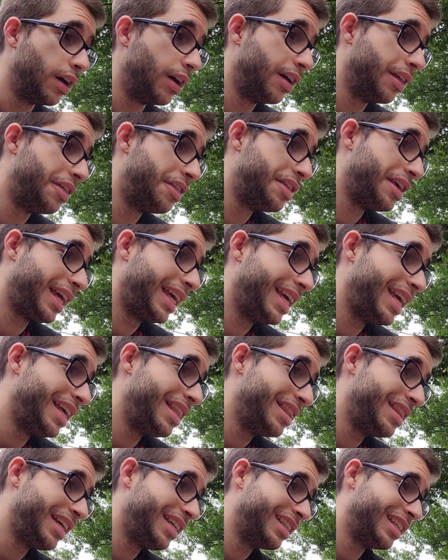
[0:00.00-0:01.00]

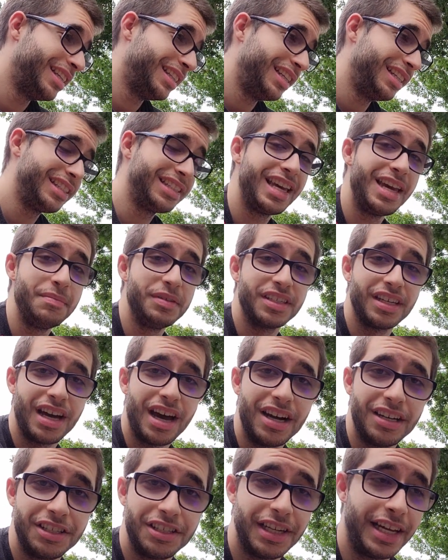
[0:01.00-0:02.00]
this game is a
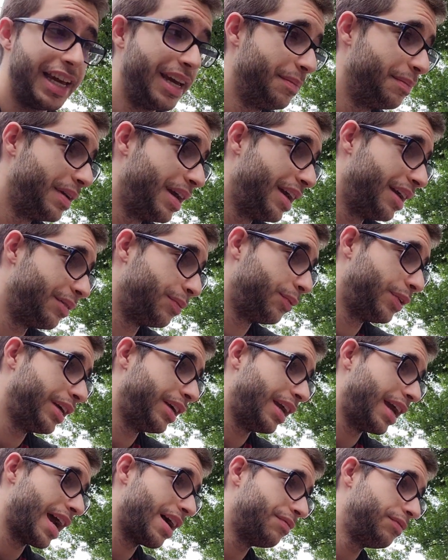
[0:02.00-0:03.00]
gacha game, and
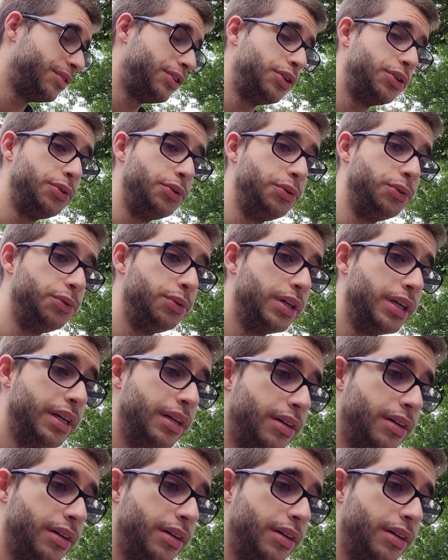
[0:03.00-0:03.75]
we have to...